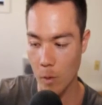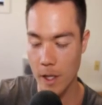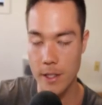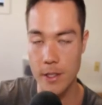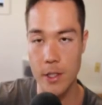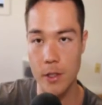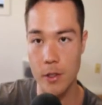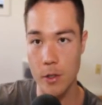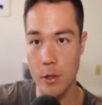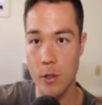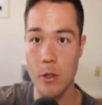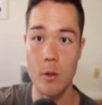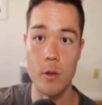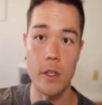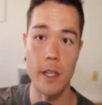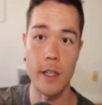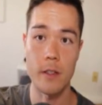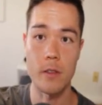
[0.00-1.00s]
once you do, you
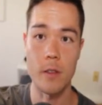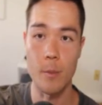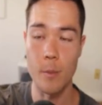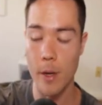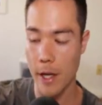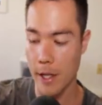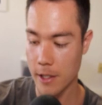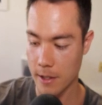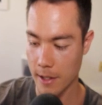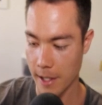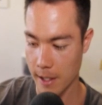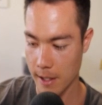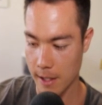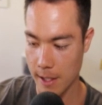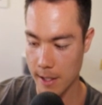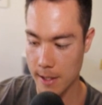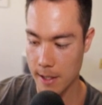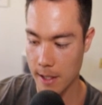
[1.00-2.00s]
will get to a page like
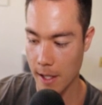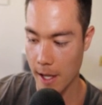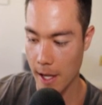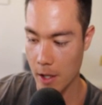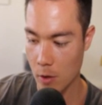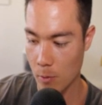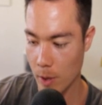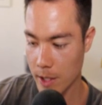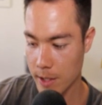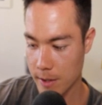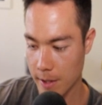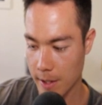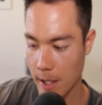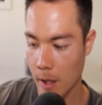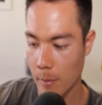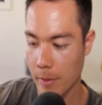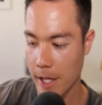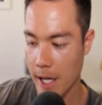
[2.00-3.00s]
this and you basically
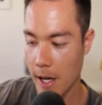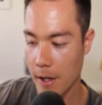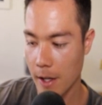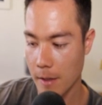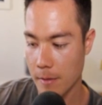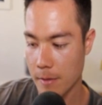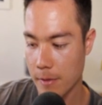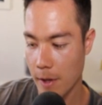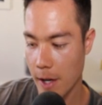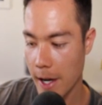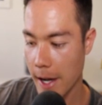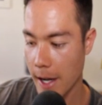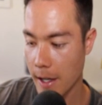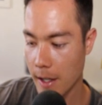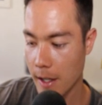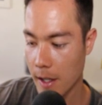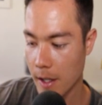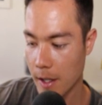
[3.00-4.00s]
come down and
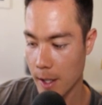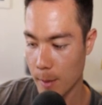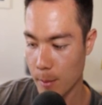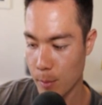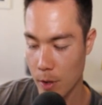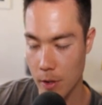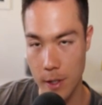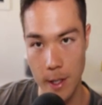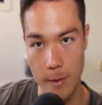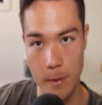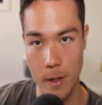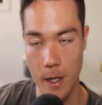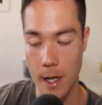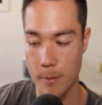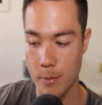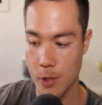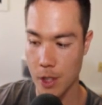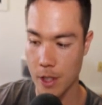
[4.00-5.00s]
find the book cover
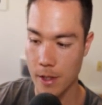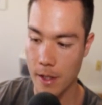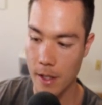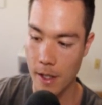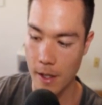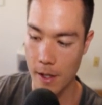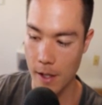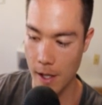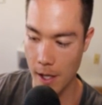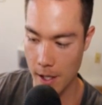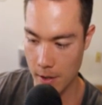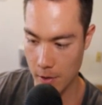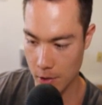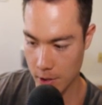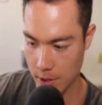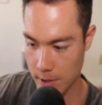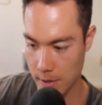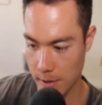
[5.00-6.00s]
option and you
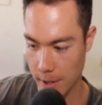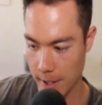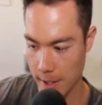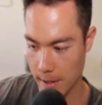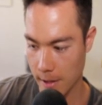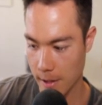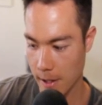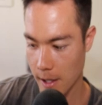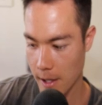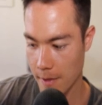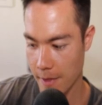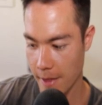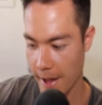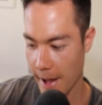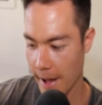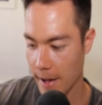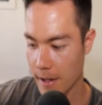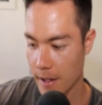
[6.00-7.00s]
just click on
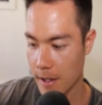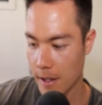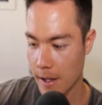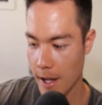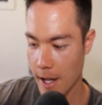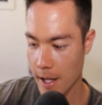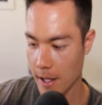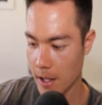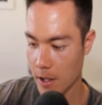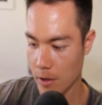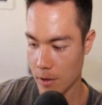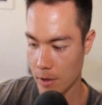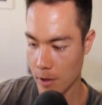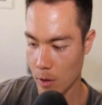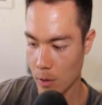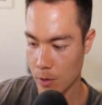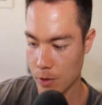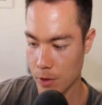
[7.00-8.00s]
that. And then you
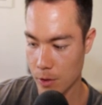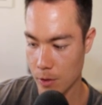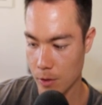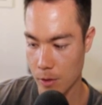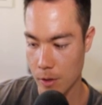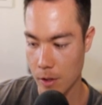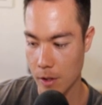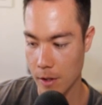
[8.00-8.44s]
go to